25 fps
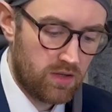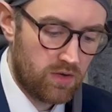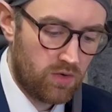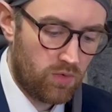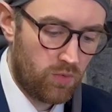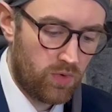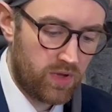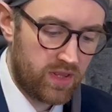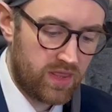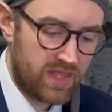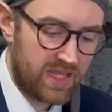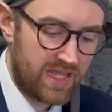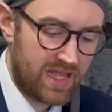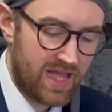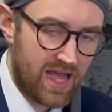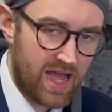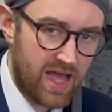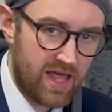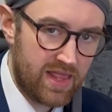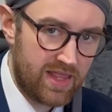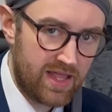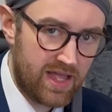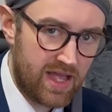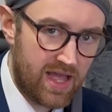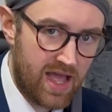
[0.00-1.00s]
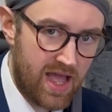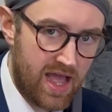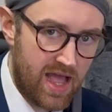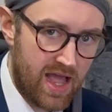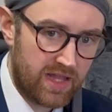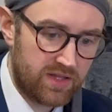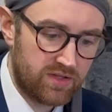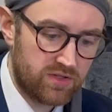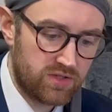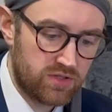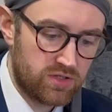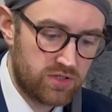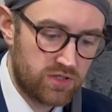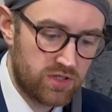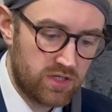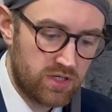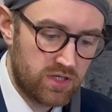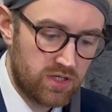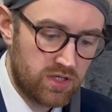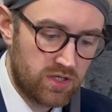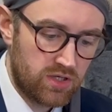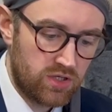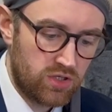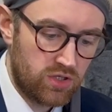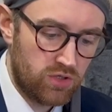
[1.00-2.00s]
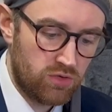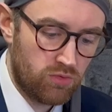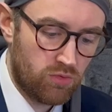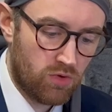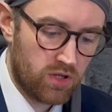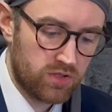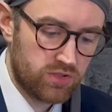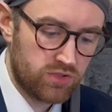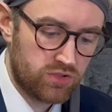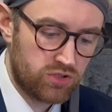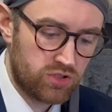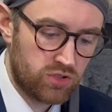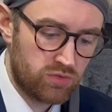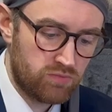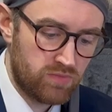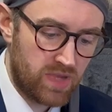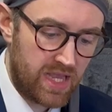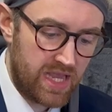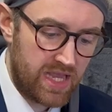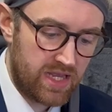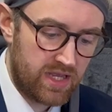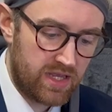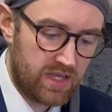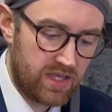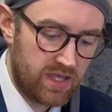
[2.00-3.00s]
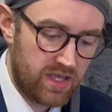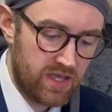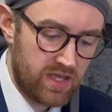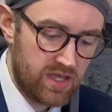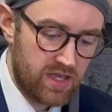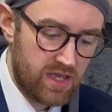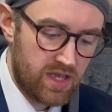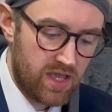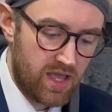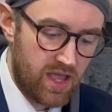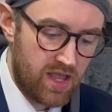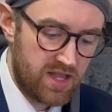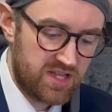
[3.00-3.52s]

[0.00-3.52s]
With the other hand, you want to make a